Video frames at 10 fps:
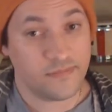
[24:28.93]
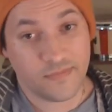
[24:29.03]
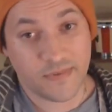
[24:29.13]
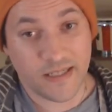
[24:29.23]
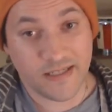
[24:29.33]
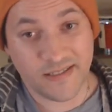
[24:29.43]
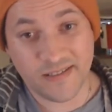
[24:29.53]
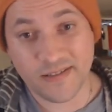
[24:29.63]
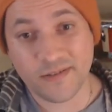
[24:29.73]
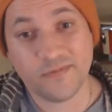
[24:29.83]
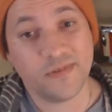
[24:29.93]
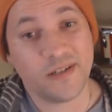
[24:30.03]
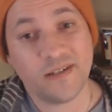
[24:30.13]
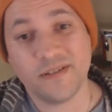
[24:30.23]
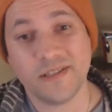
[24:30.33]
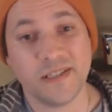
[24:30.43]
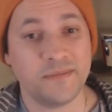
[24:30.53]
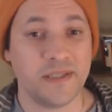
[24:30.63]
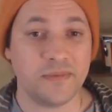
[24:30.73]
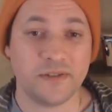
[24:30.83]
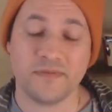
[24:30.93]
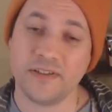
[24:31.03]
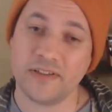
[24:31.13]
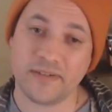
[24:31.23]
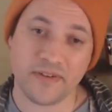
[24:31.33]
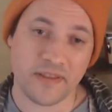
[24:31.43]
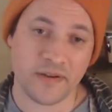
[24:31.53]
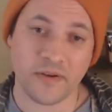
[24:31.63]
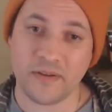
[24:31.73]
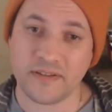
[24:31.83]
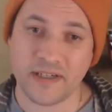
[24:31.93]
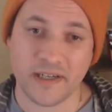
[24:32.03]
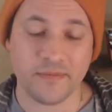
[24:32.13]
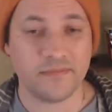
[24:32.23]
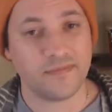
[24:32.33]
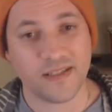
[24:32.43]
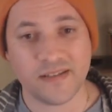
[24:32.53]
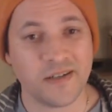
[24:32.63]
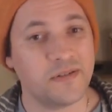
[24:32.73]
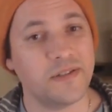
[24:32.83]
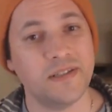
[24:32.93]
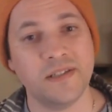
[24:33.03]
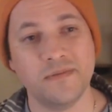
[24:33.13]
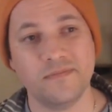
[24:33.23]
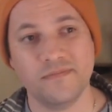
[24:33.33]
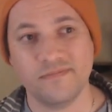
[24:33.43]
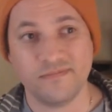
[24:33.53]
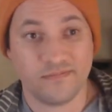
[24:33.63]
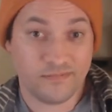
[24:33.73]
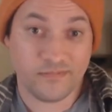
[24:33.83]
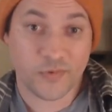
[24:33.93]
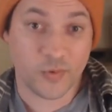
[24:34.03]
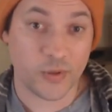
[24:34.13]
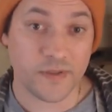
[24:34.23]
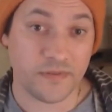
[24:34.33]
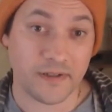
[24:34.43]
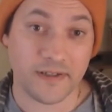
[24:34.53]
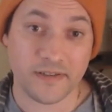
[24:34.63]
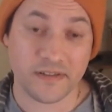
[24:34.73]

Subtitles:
Because we're not really going to be able to feel everything all the time. That's not really going to work for us.